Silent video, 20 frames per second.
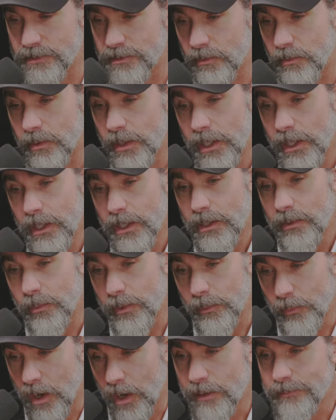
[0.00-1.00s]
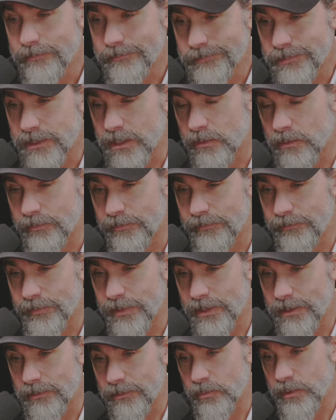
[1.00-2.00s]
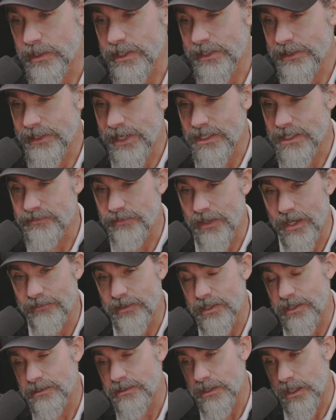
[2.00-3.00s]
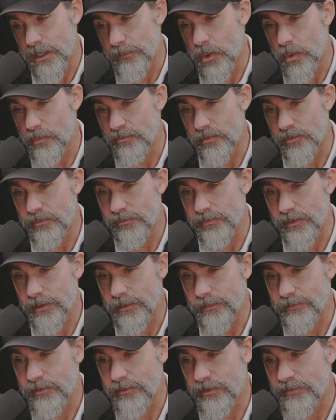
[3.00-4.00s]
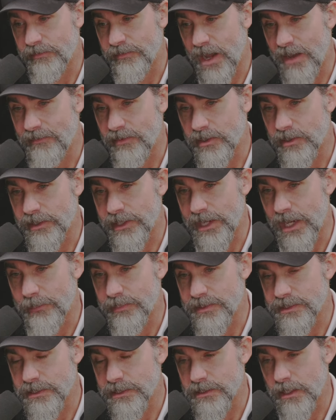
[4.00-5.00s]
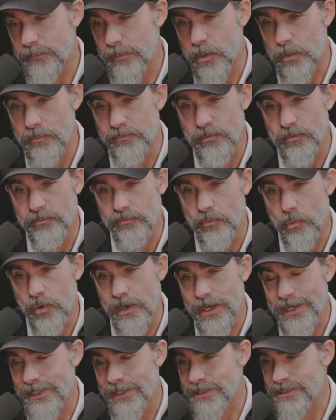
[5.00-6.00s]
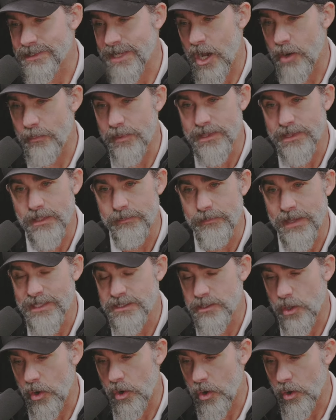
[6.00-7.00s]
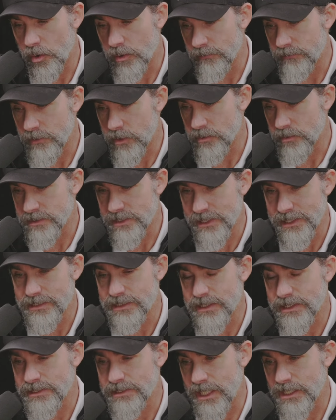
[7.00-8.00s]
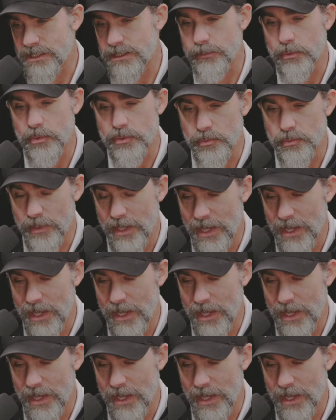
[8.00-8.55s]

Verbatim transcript: So we want you know, really in the next five years, I'm hopeful for for 500 campuses. I'm hopeful for an endowment that makes all of those things accessible to